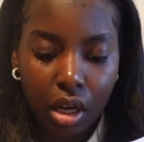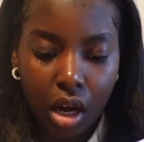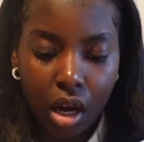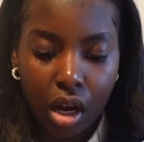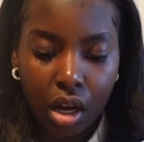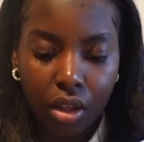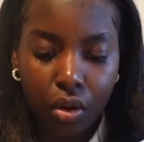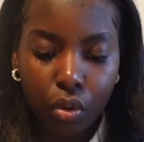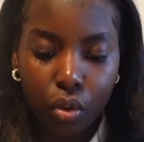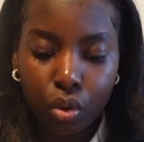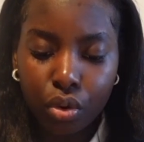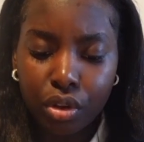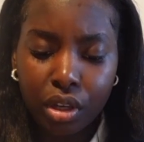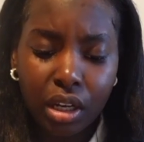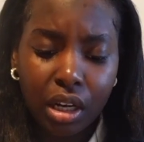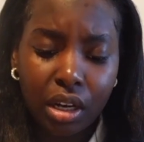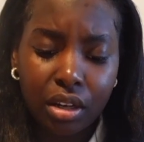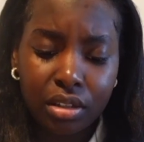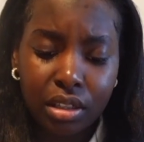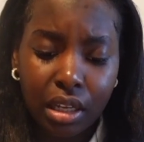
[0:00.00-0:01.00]
are all the
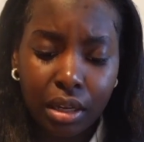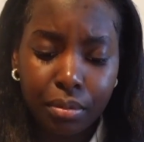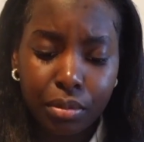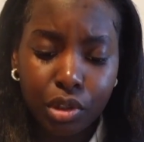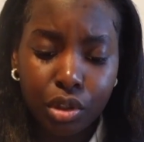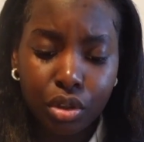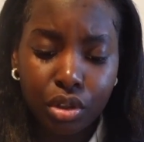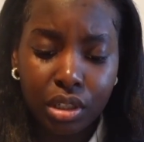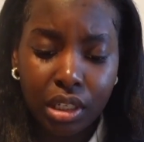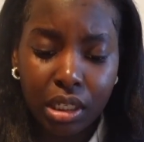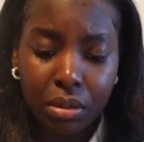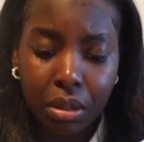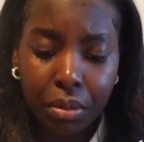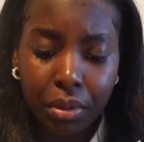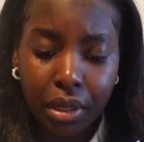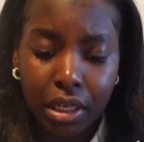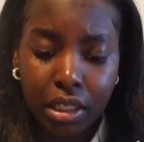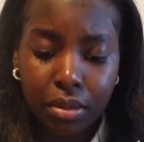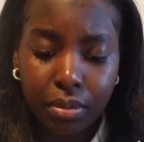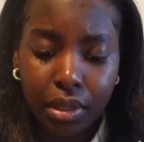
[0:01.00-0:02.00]
girls that I'm choosing as my
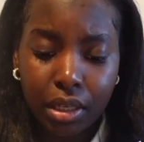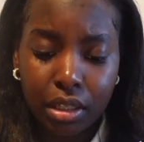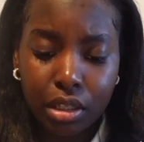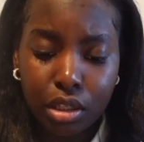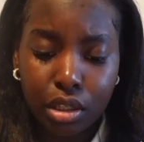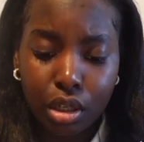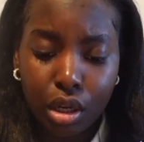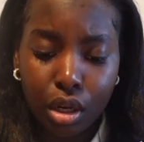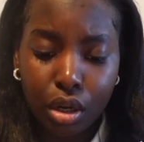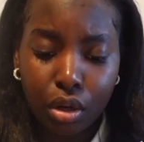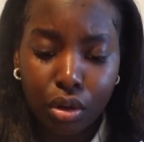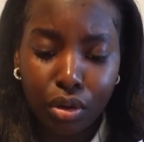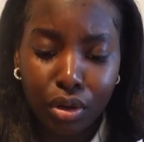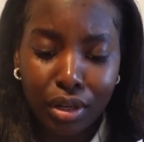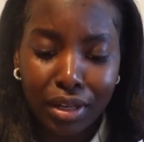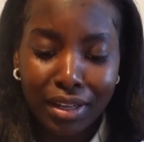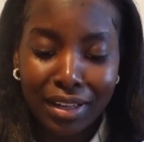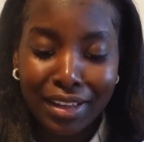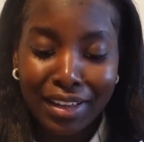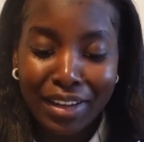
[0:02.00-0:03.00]
bridesmaids, so
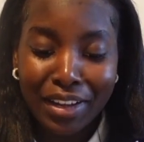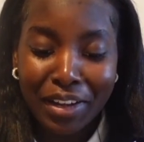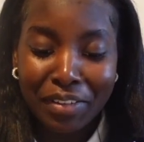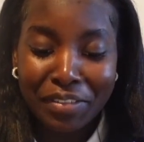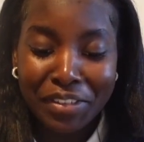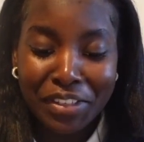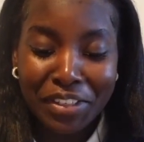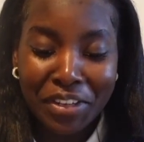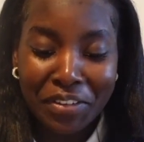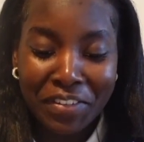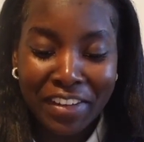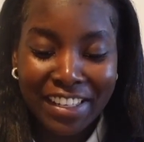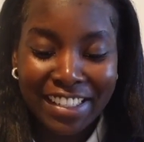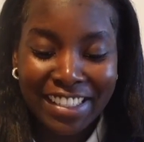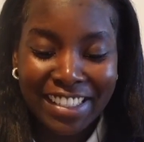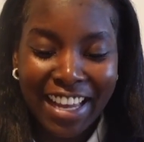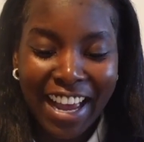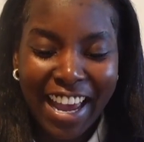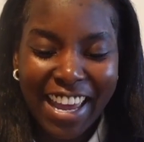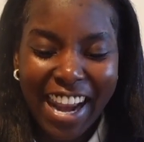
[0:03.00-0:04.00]
I'm so
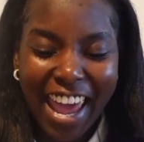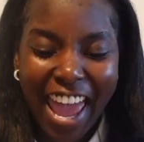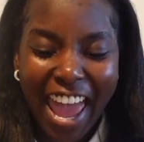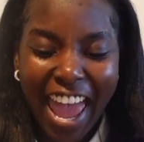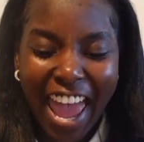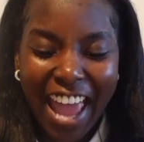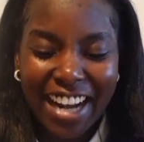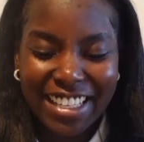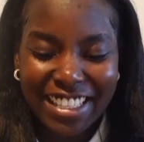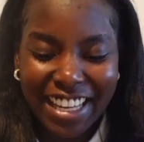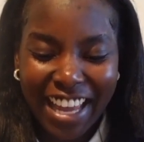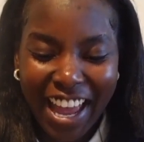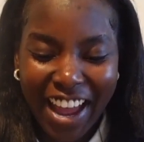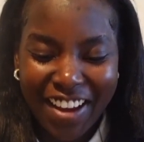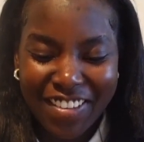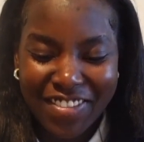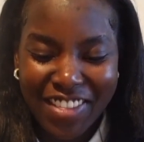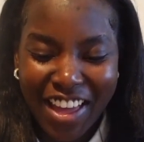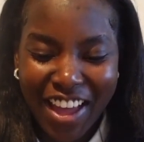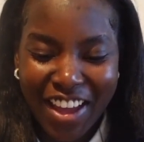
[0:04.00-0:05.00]
excited to
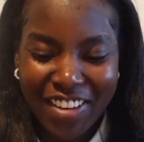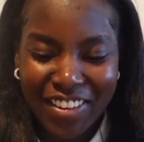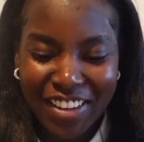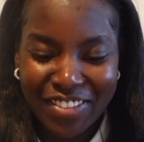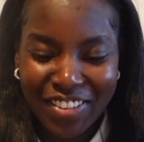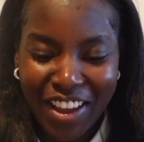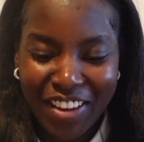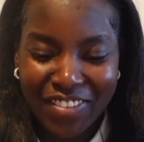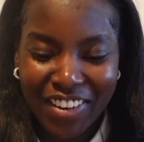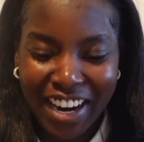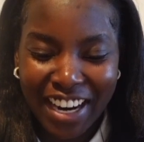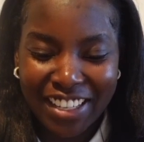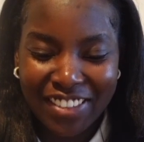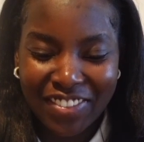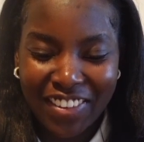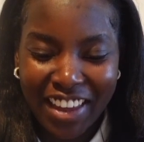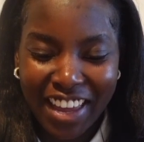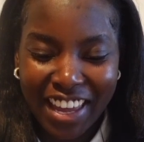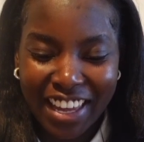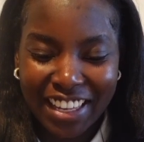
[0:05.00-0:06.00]
have them as my
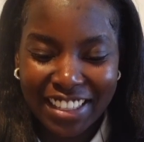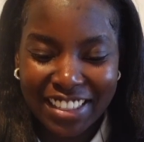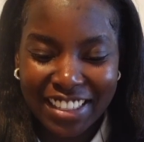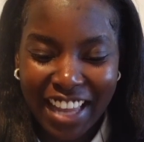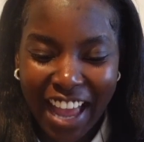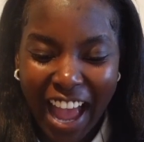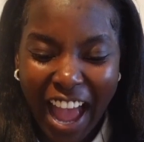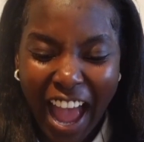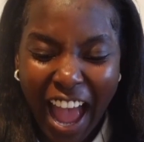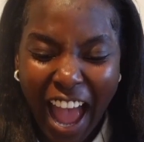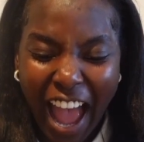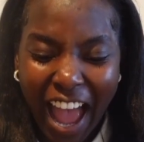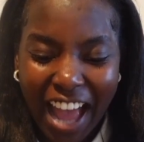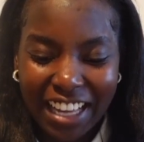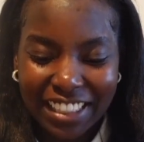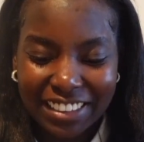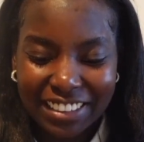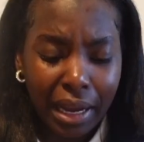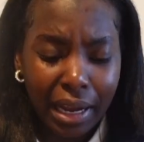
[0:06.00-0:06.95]
bridesmaids. Ah!